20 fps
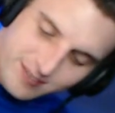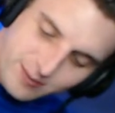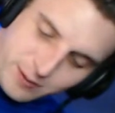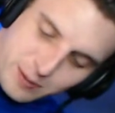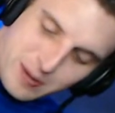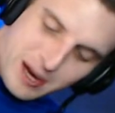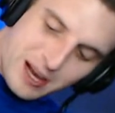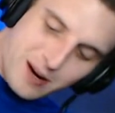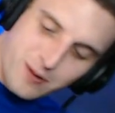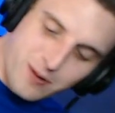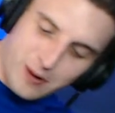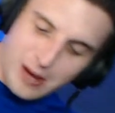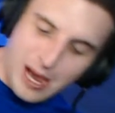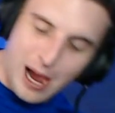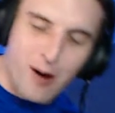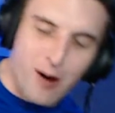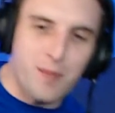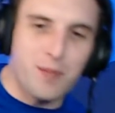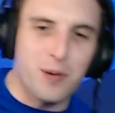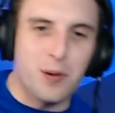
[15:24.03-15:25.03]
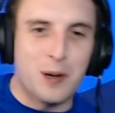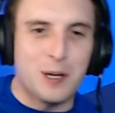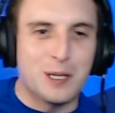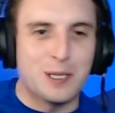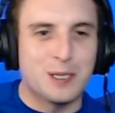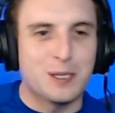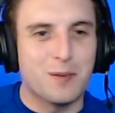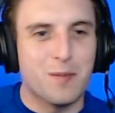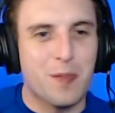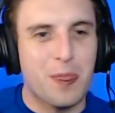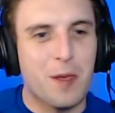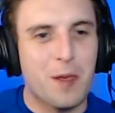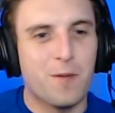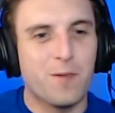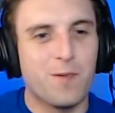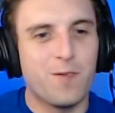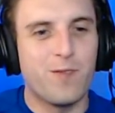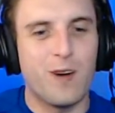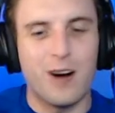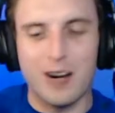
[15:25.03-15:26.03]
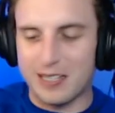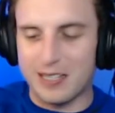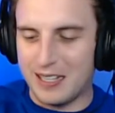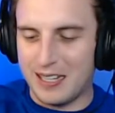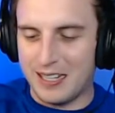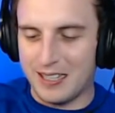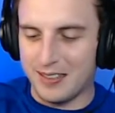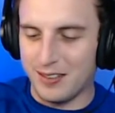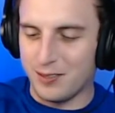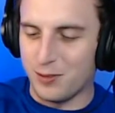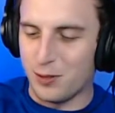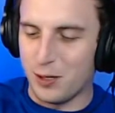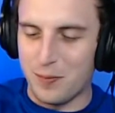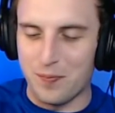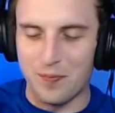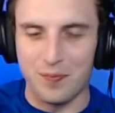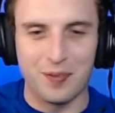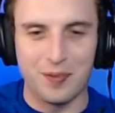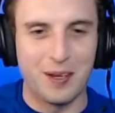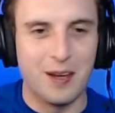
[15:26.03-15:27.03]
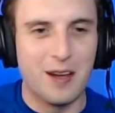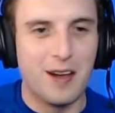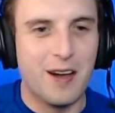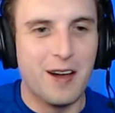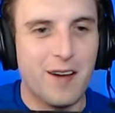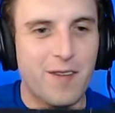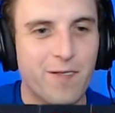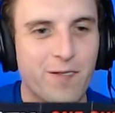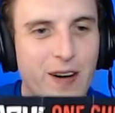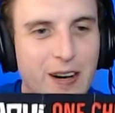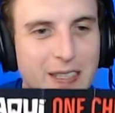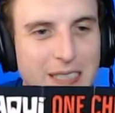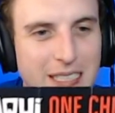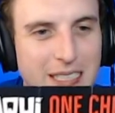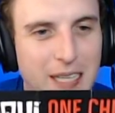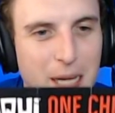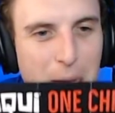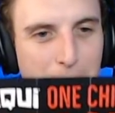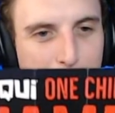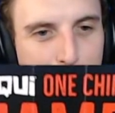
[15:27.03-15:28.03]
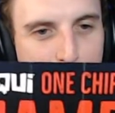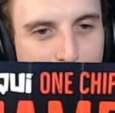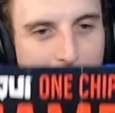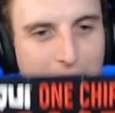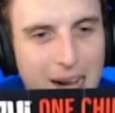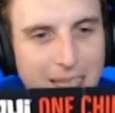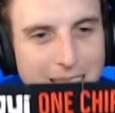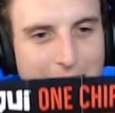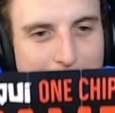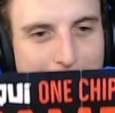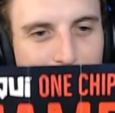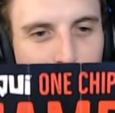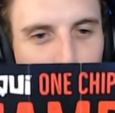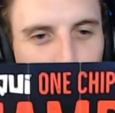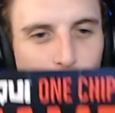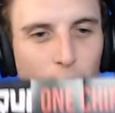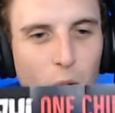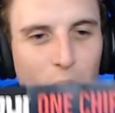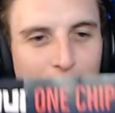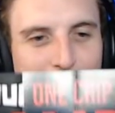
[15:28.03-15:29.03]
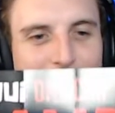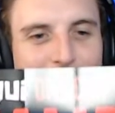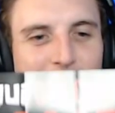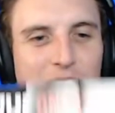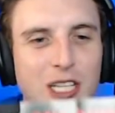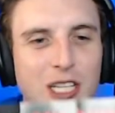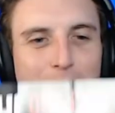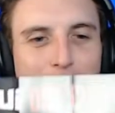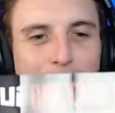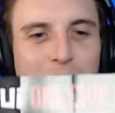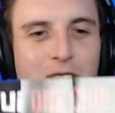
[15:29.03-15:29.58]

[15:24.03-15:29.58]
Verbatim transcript: We made it one hour, boys. Fucking, whoop. fucking Paqui One Chip